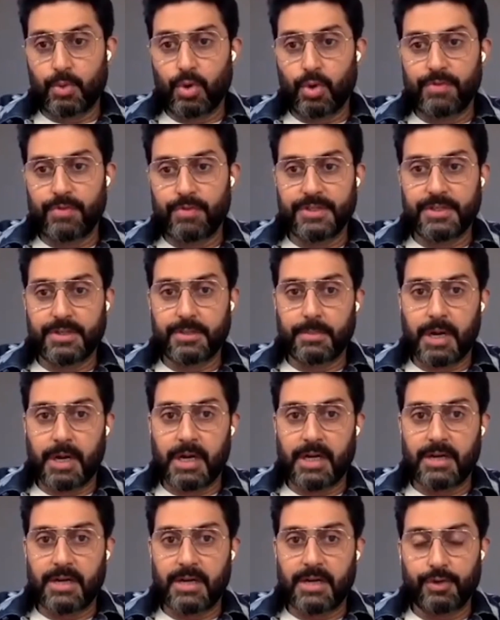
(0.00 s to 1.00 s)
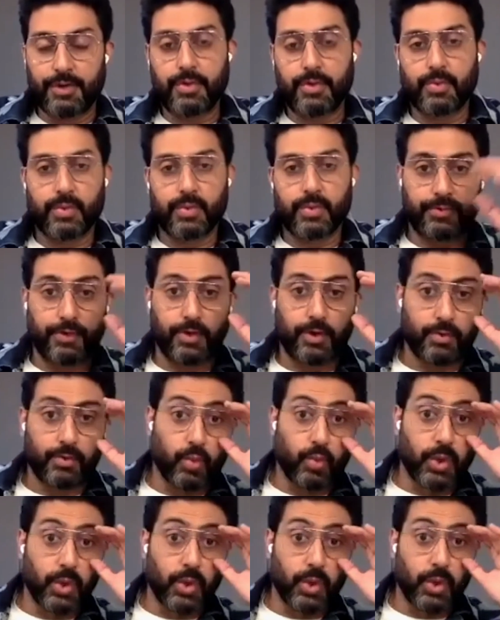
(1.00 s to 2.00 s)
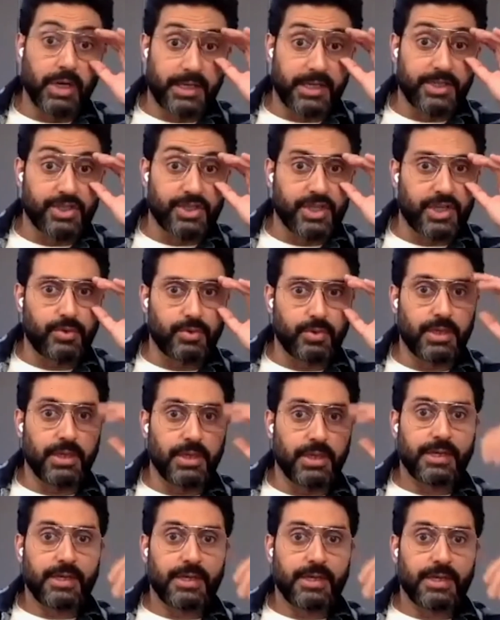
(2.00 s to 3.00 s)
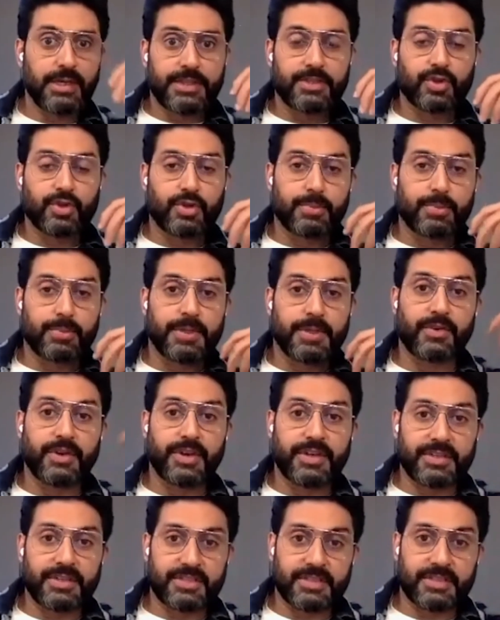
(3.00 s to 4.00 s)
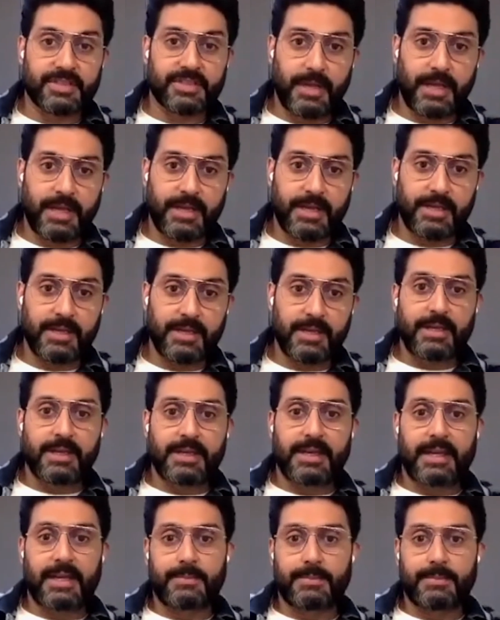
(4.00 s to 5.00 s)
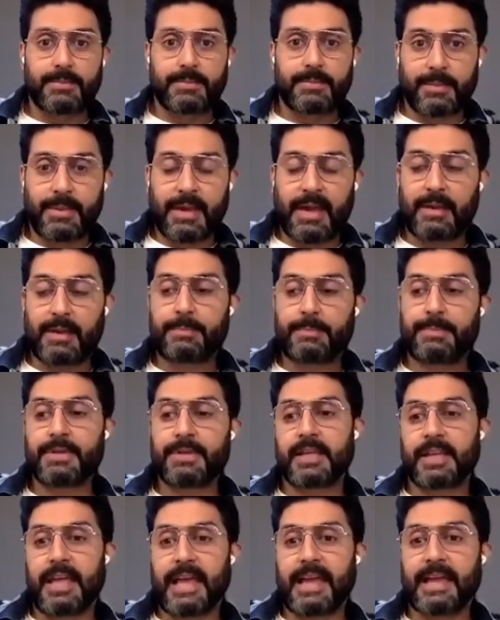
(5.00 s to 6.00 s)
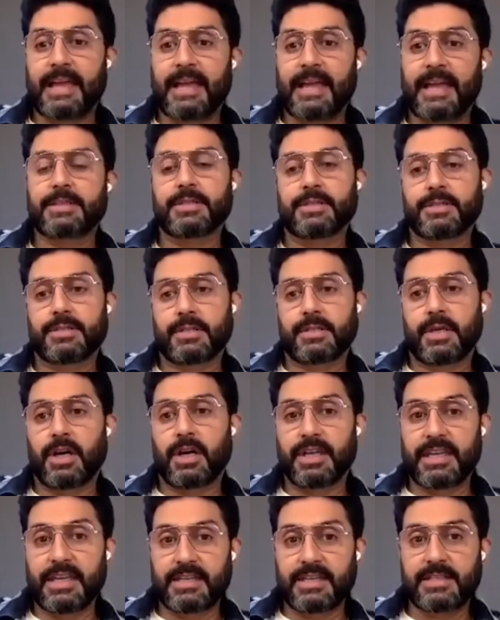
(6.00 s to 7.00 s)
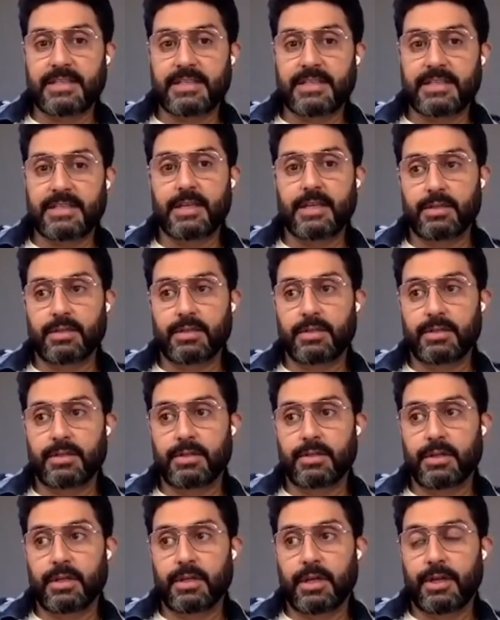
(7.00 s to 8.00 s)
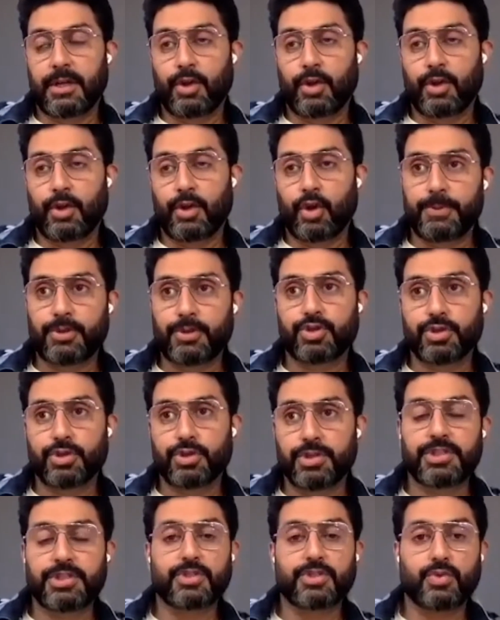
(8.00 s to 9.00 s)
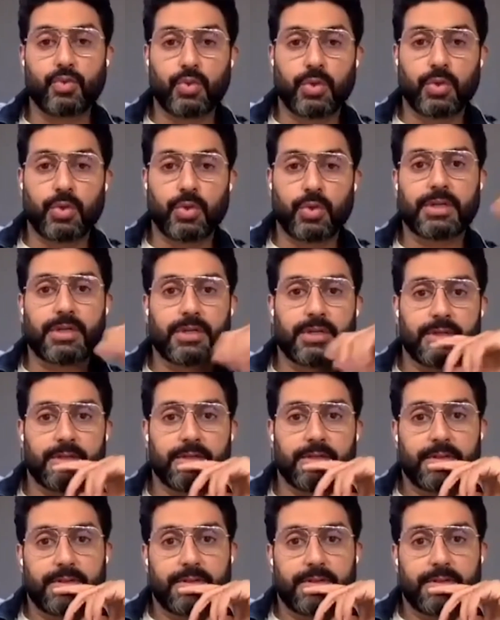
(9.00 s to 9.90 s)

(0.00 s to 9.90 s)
there's more of a demand for work in general, there's going to be a greater supply. And I'm happy that actors are getting an opportunity to work.